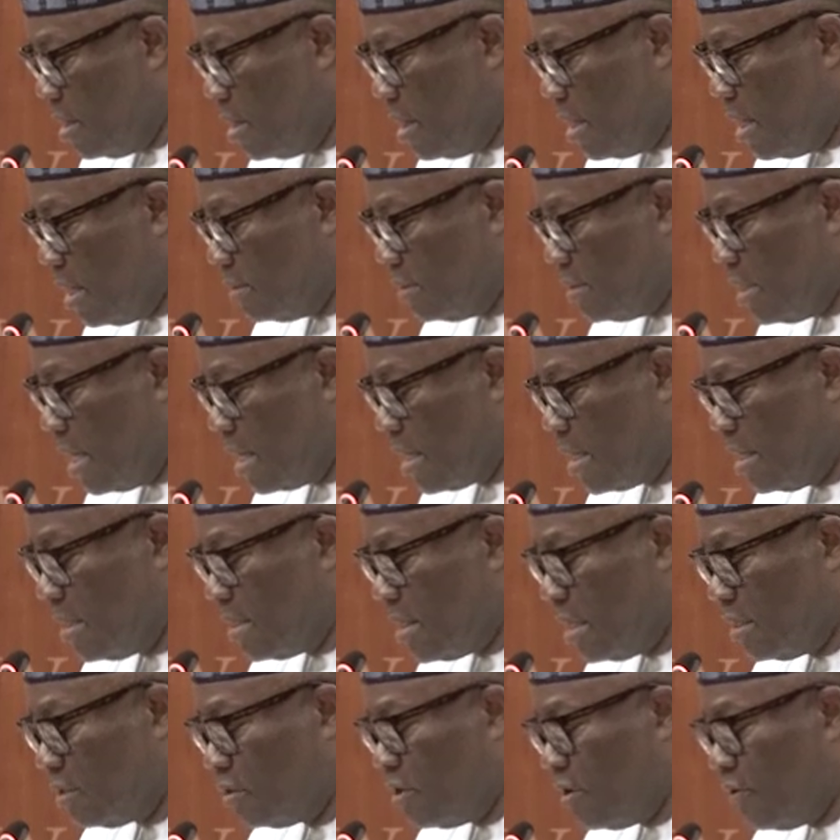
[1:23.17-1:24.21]
as the
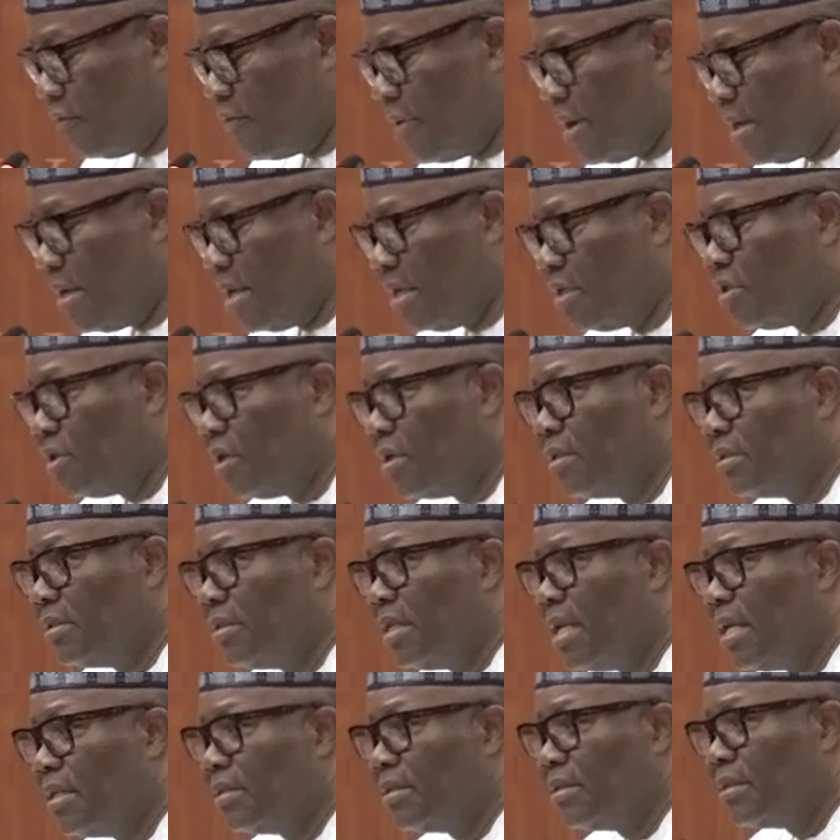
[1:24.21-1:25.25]
architects of our nation's
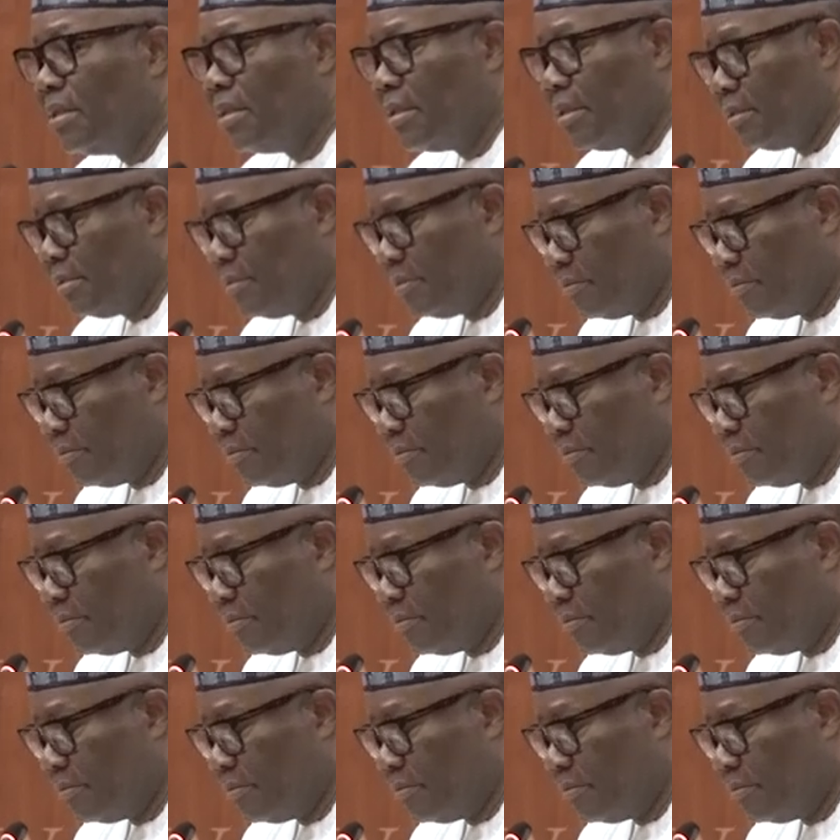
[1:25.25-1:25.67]
destiny,